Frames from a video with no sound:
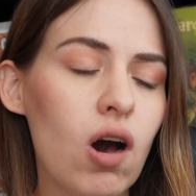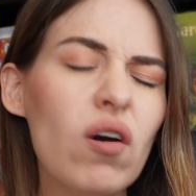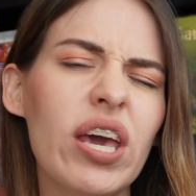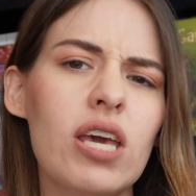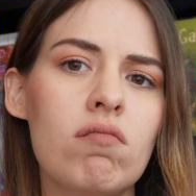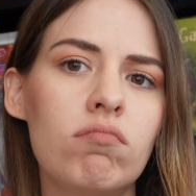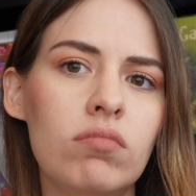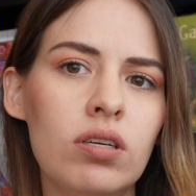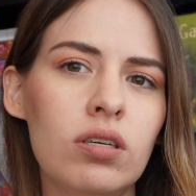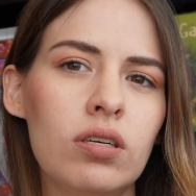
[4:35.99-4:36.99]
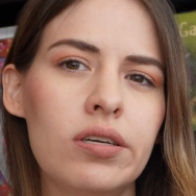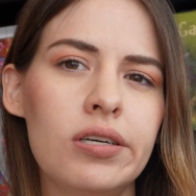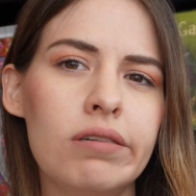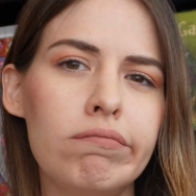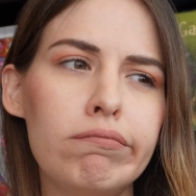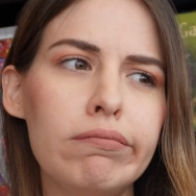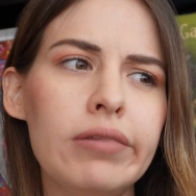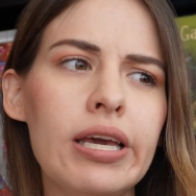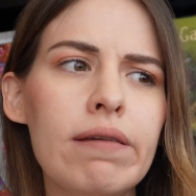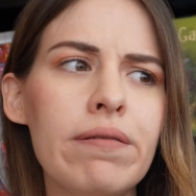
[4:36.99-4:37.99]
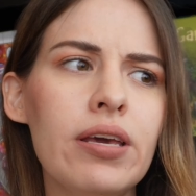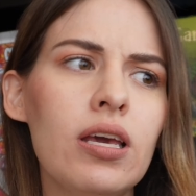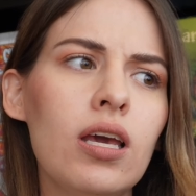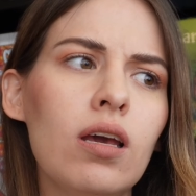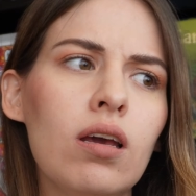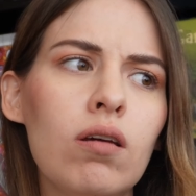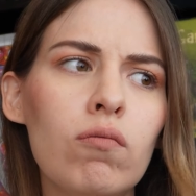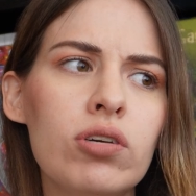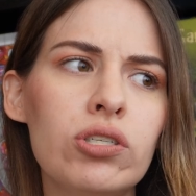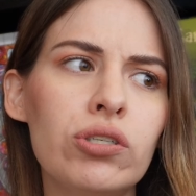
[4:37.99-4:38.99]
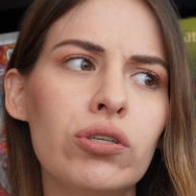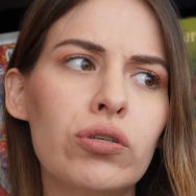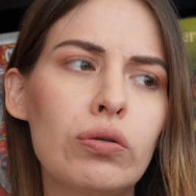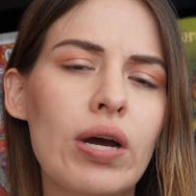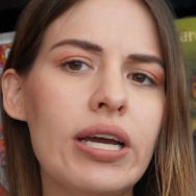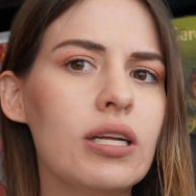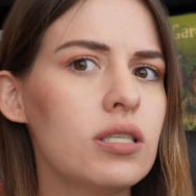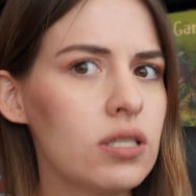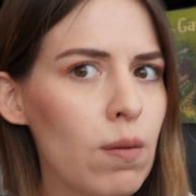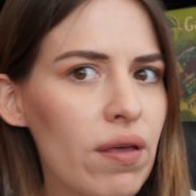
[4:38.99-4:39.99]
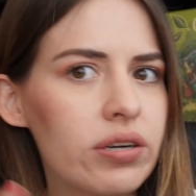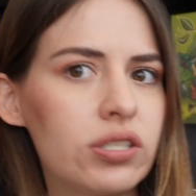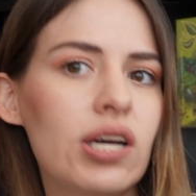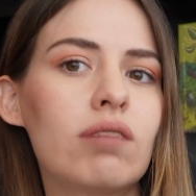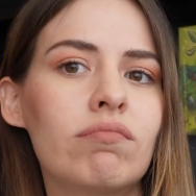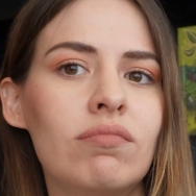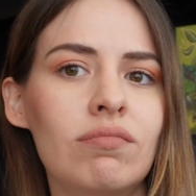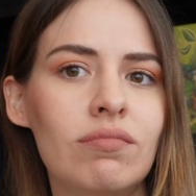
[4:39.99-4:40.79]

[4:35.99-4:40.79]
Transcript: okay, maybe we should try it some other time.